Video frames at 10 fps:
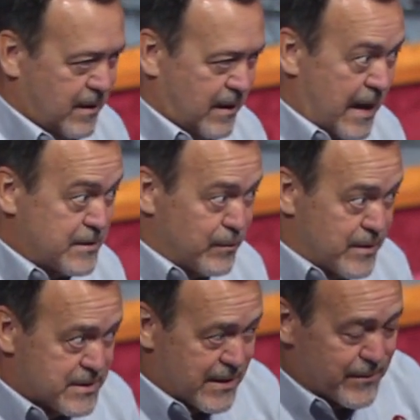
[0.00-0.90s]
I do
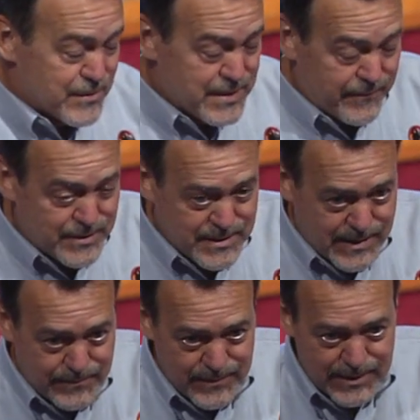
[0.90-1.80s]
this almost every
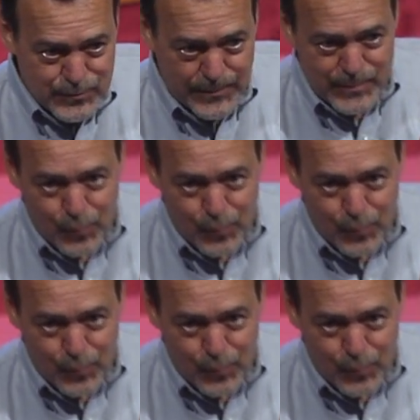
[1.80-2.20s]
time. I drop to